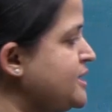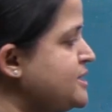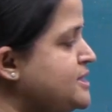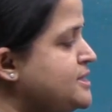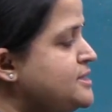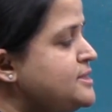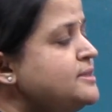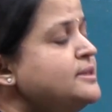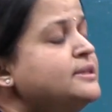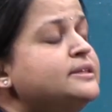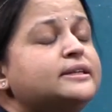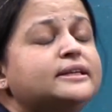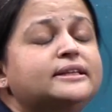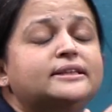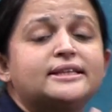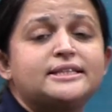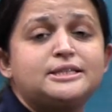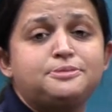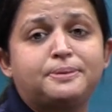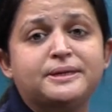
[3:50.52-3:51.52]
is in
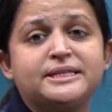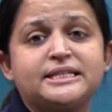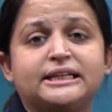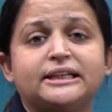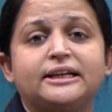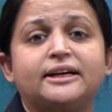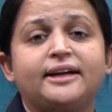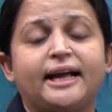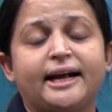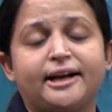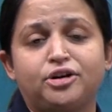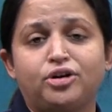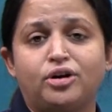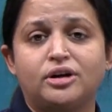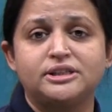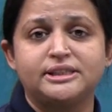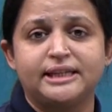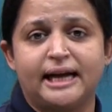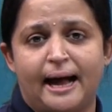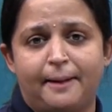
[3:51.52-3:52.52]
this particular
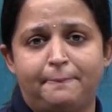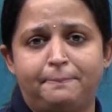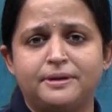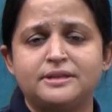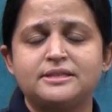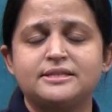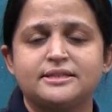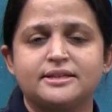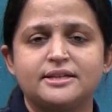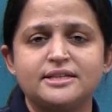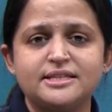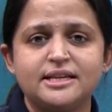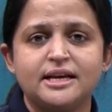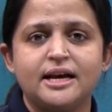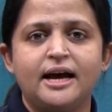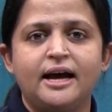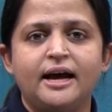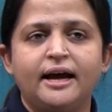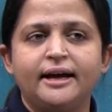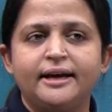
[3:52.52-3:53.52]
technology happens is,
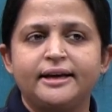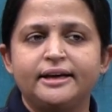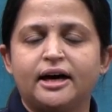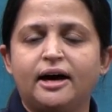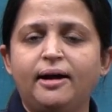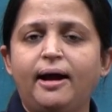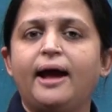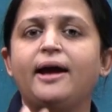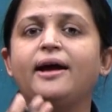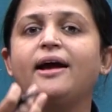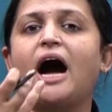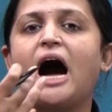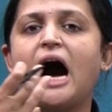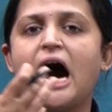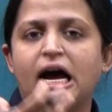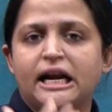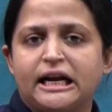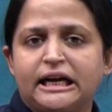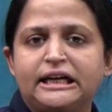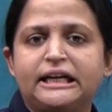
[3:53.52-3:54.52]
here a
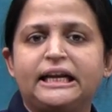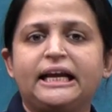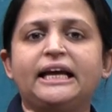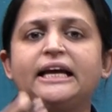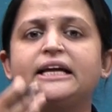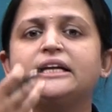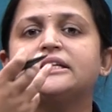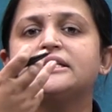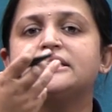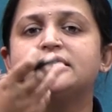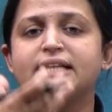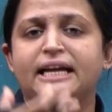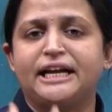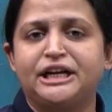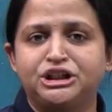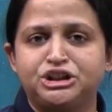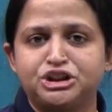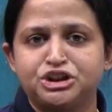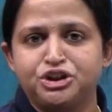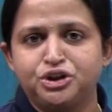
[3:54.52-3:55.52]
RNA, it is
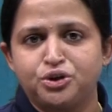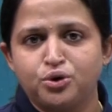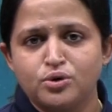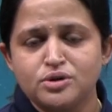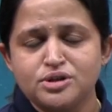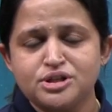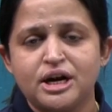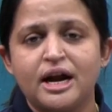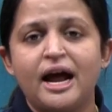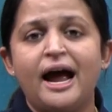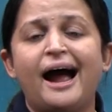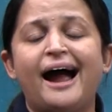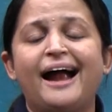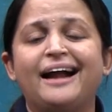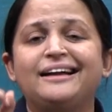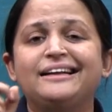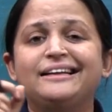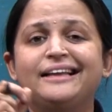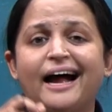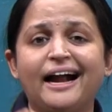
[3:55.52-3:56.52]
introduced,
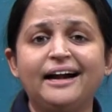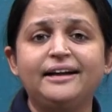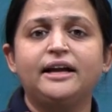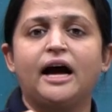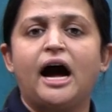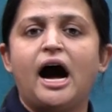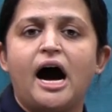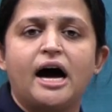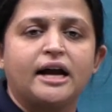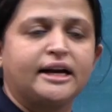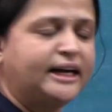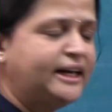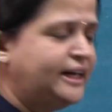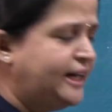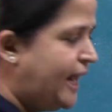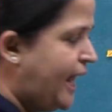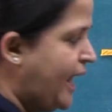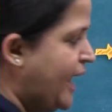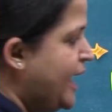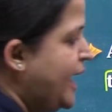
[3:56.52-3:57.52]
and that
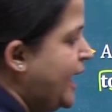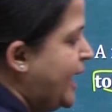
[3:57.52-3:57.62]
RNA,